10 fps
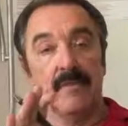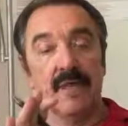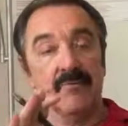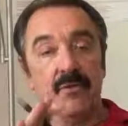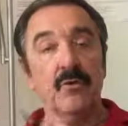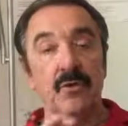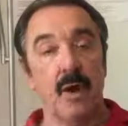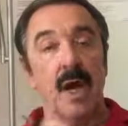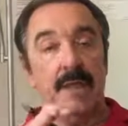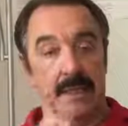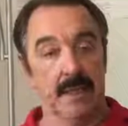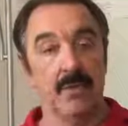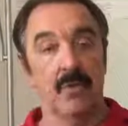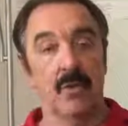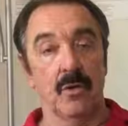If you're not
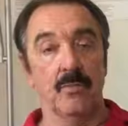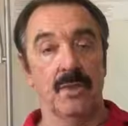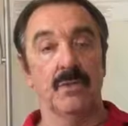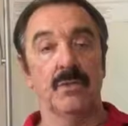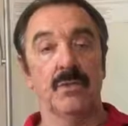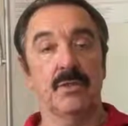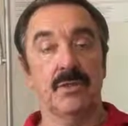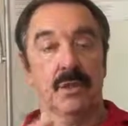in the oil business,